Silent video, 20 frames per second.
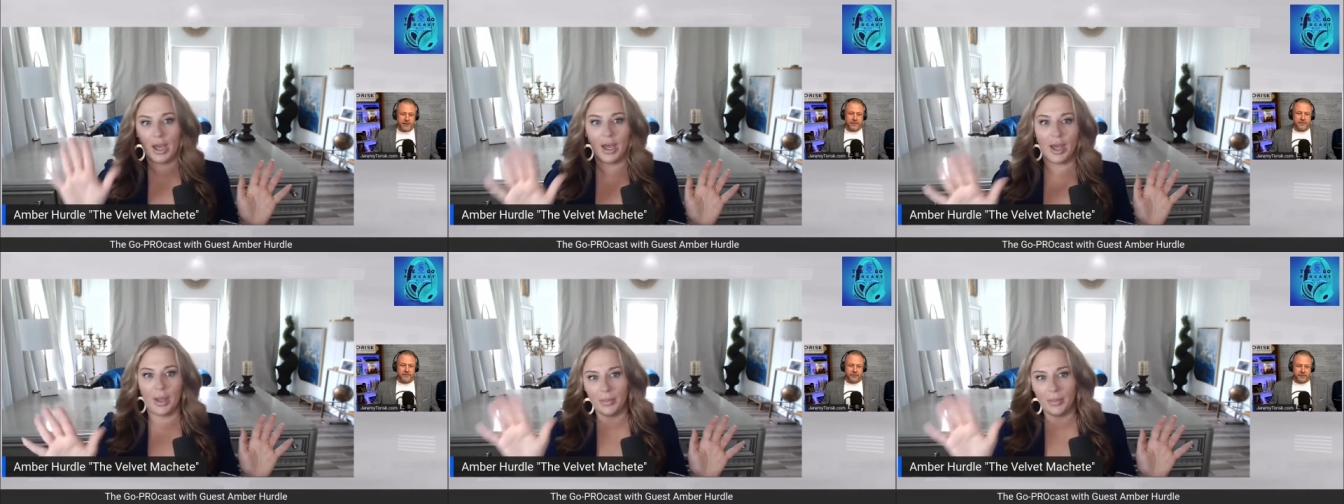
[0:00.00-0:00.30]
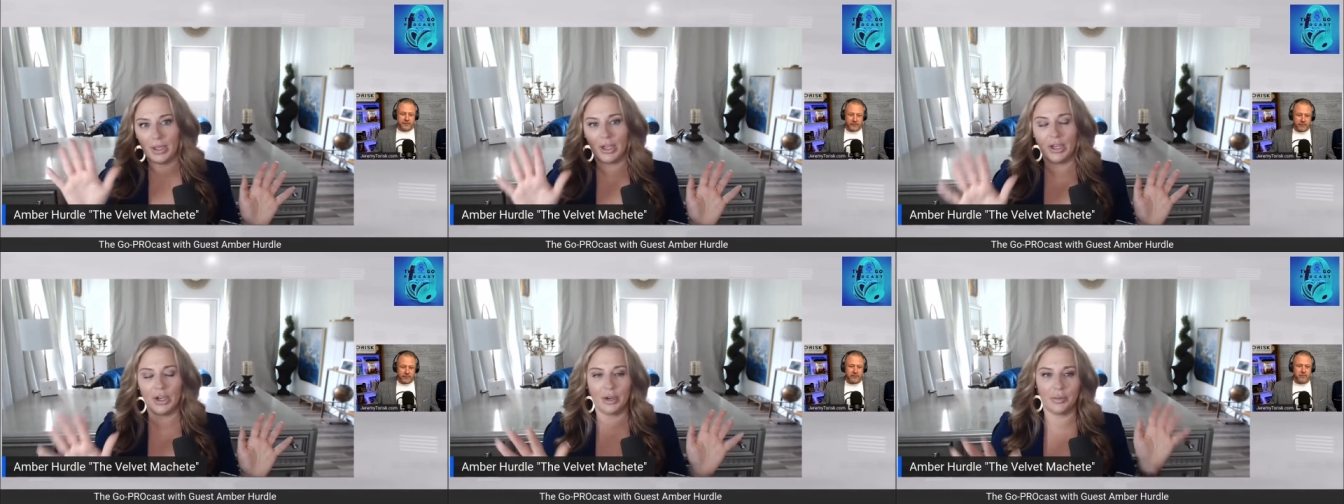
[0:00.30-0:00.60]

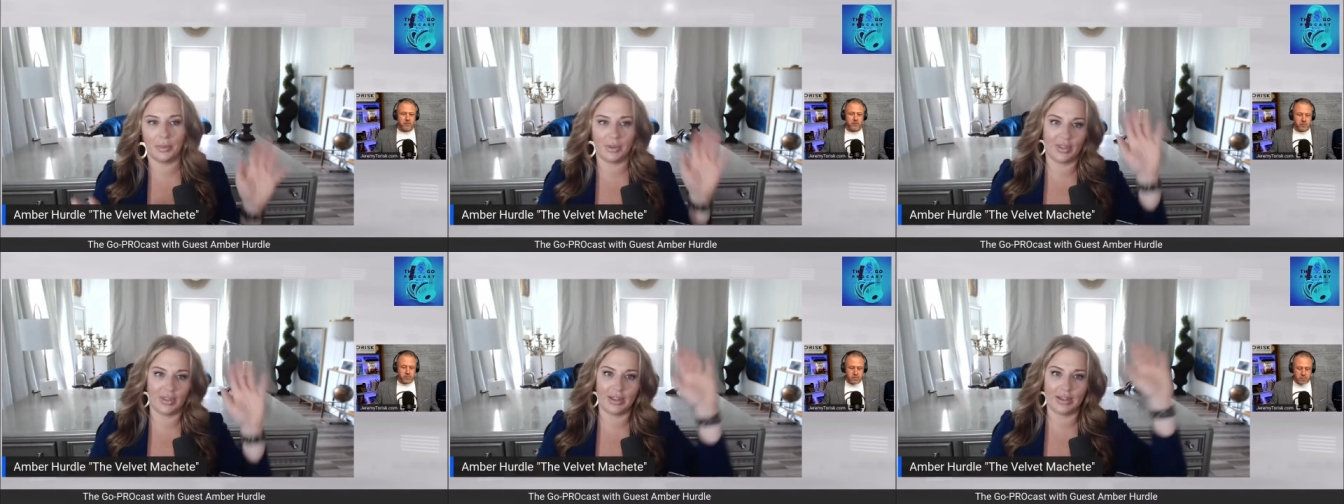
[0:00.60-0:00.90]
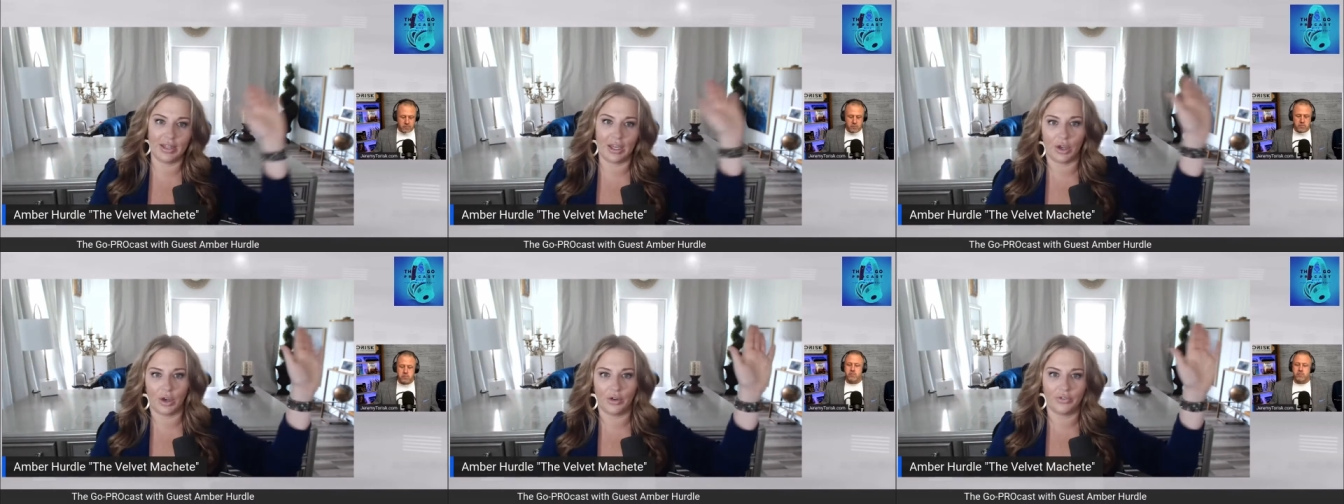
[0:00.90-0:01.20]
mom here, but then
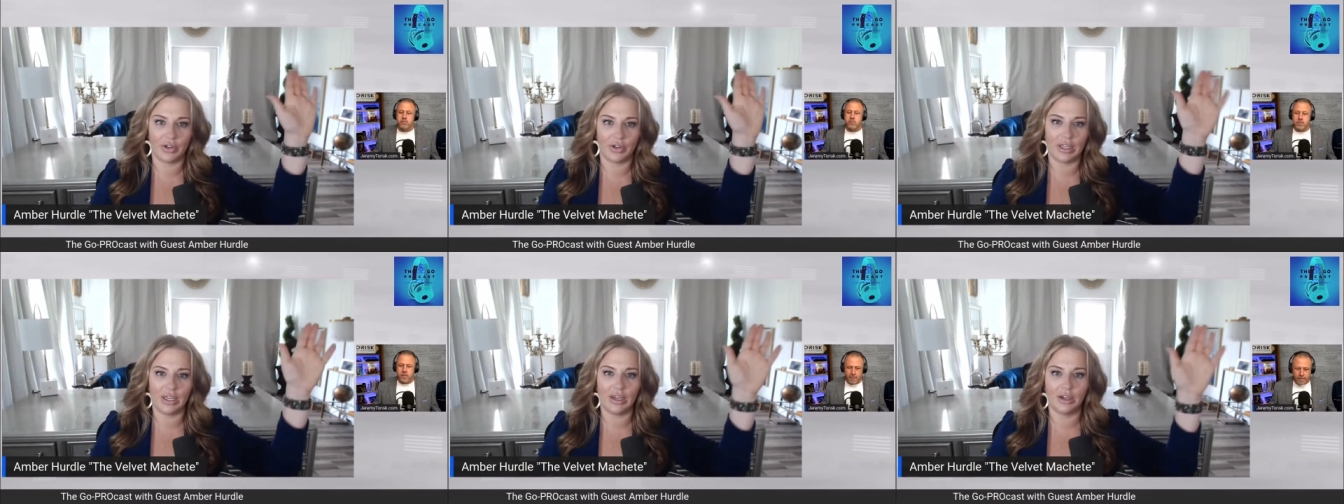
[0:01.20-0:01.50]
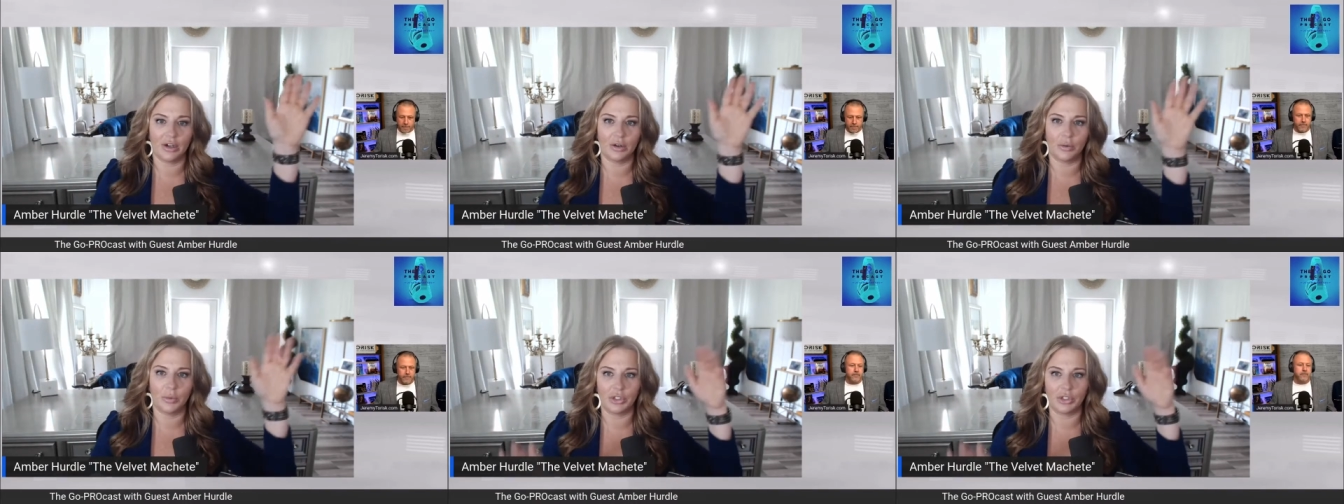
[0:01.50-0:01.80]
like over
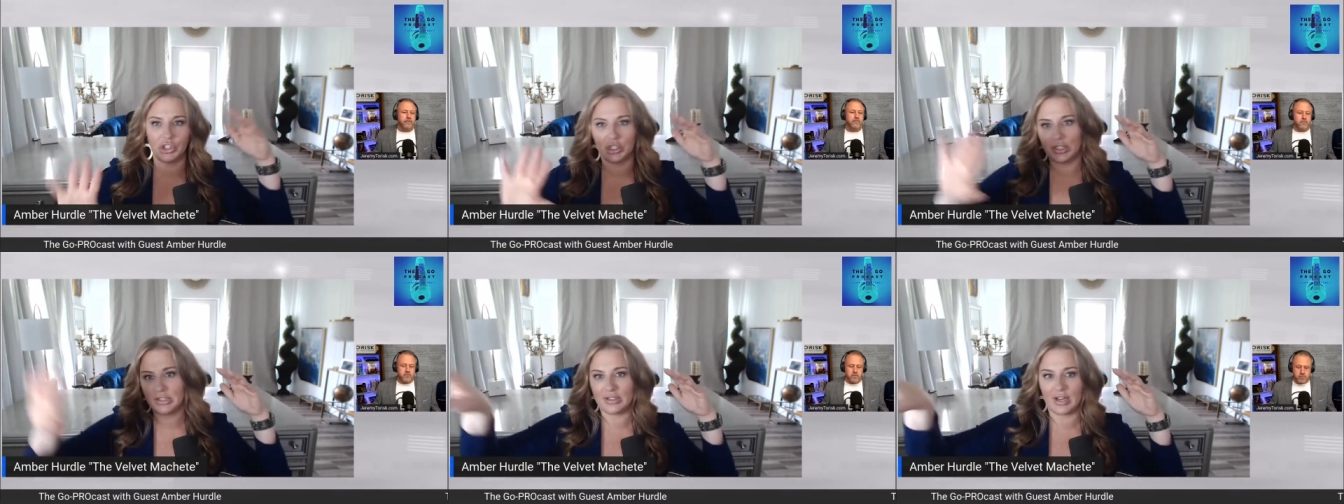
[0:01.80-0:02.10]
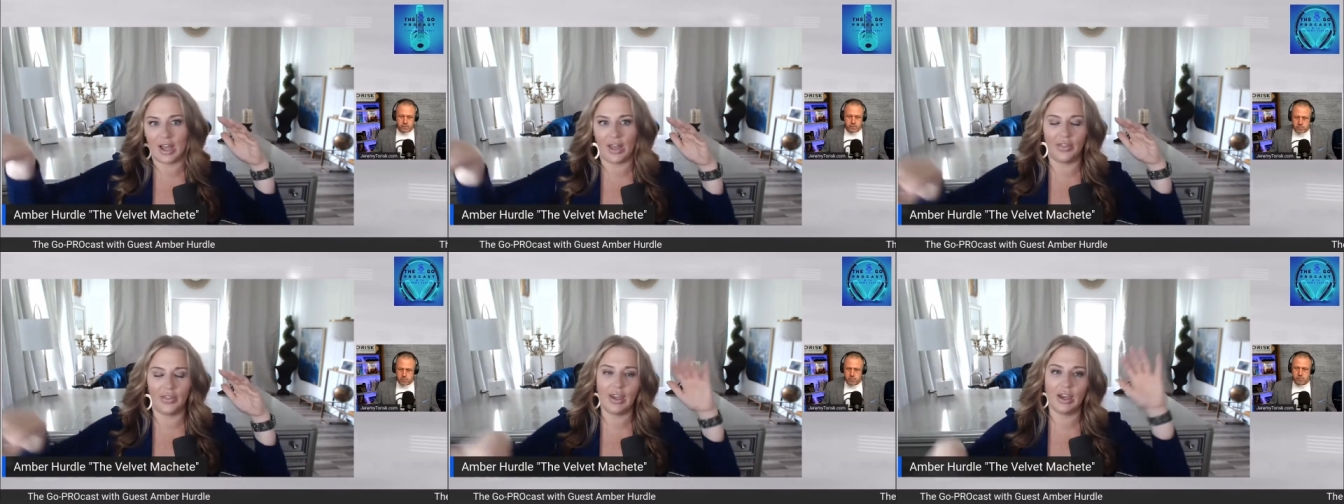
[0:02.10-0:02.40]
here when she's
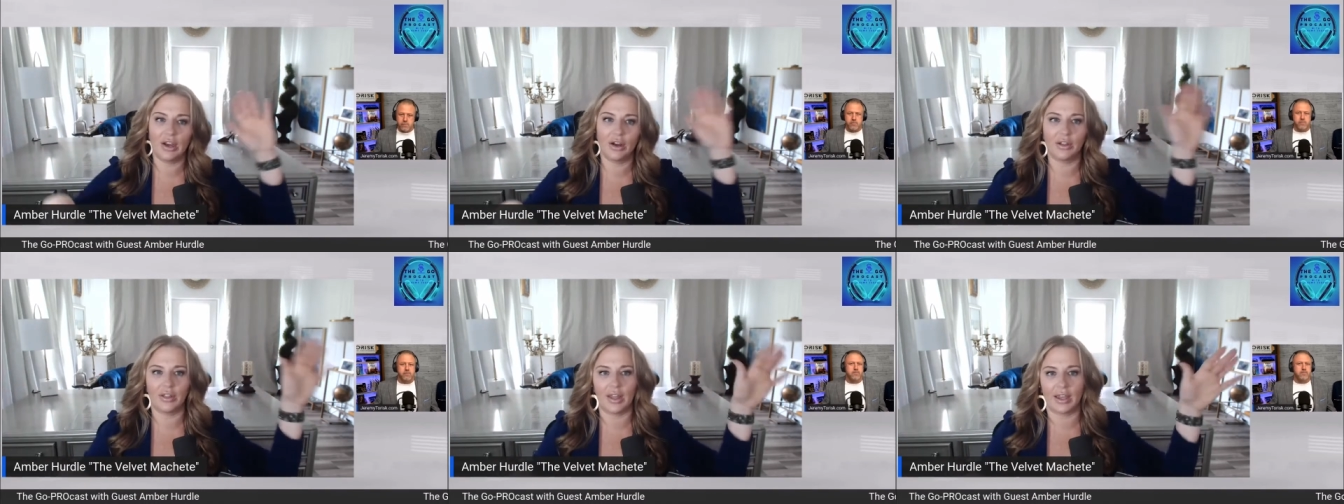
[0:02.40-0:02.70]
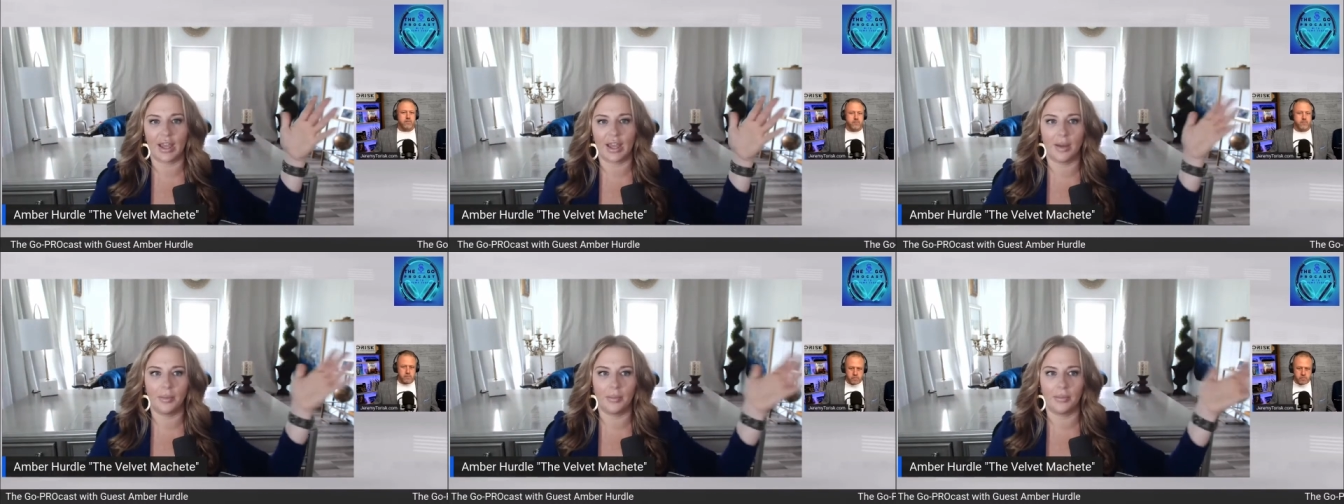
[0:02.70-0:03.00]
not there,
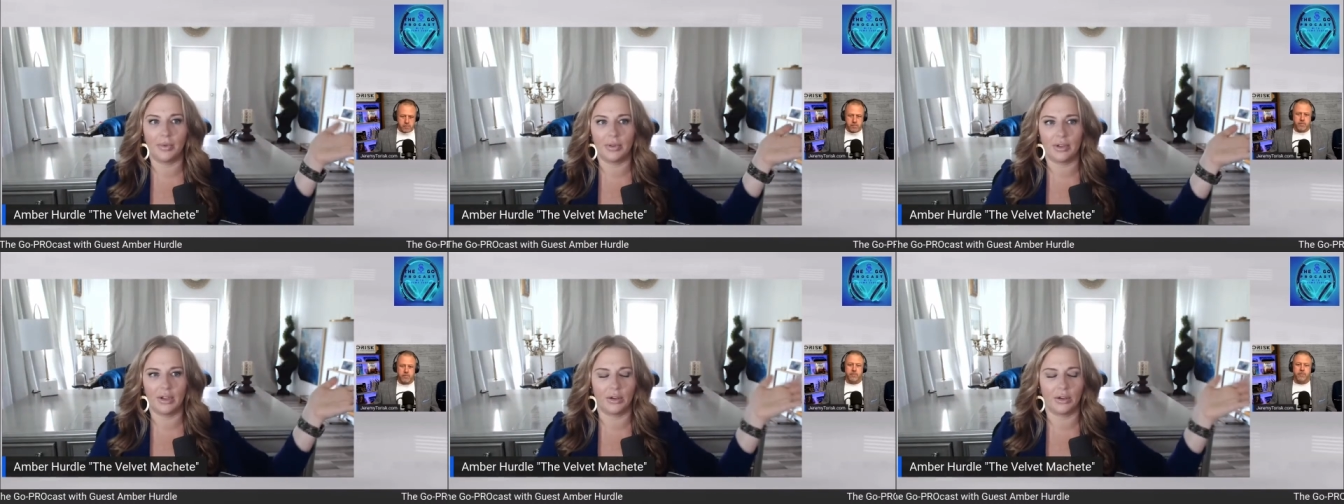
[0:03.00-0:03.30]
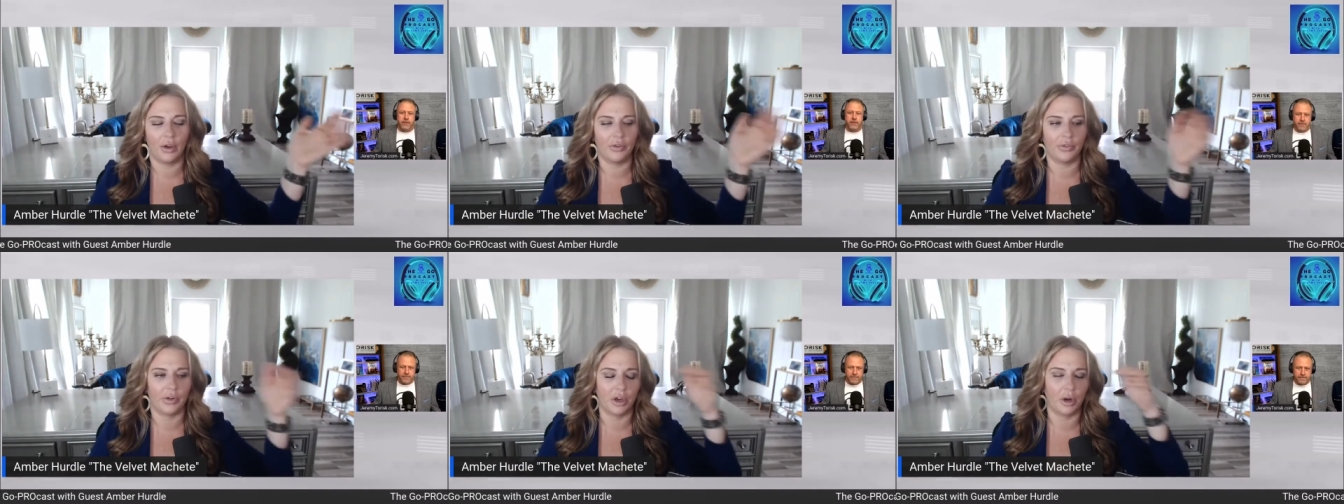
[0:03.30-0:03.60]
like I'm
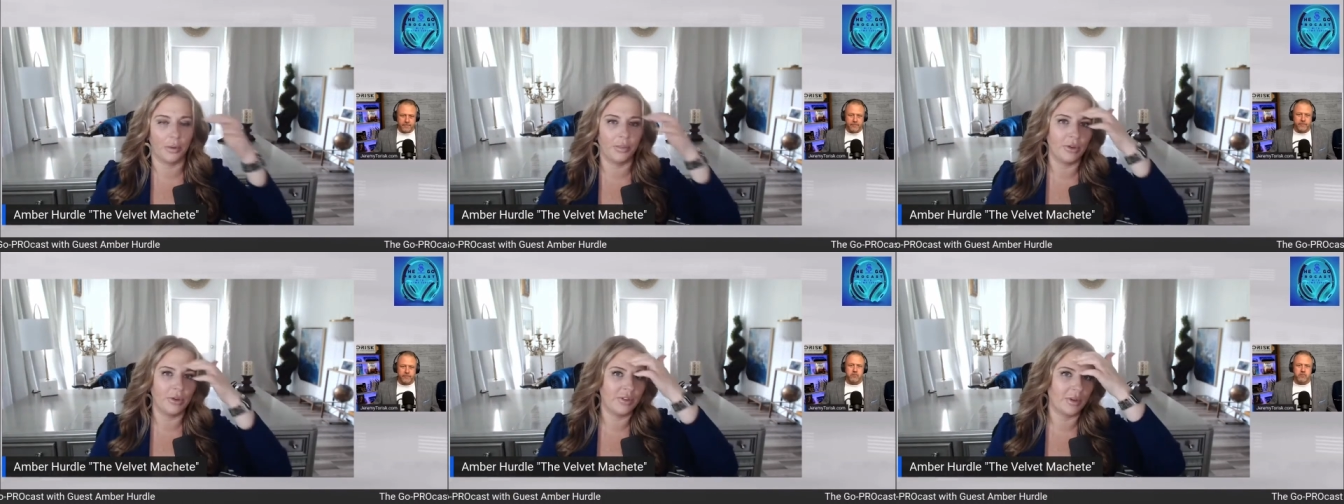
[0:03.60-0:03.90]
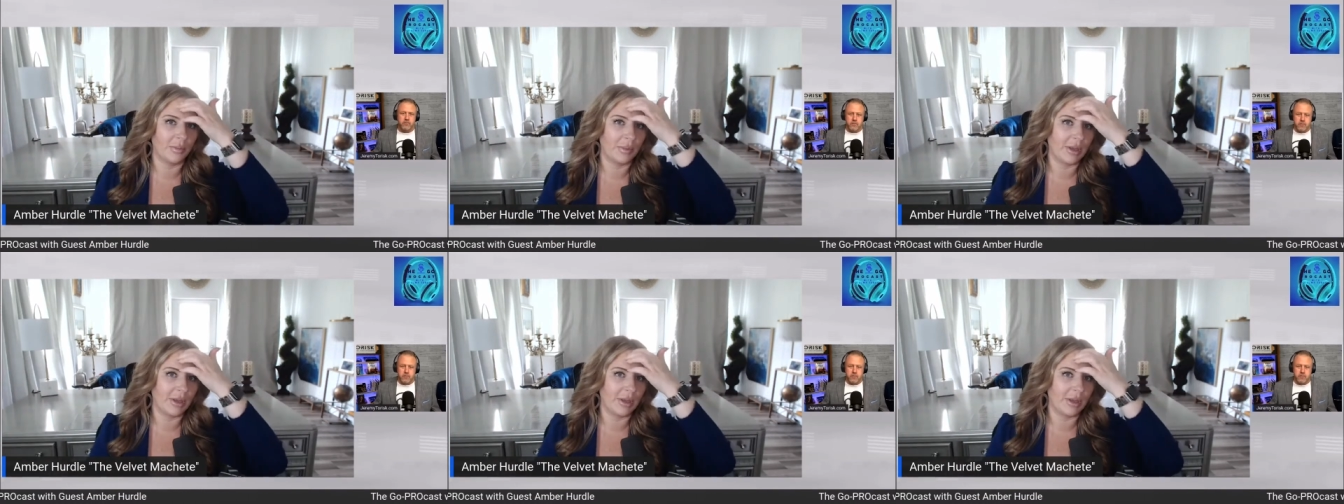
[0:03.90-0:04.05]
over here abusing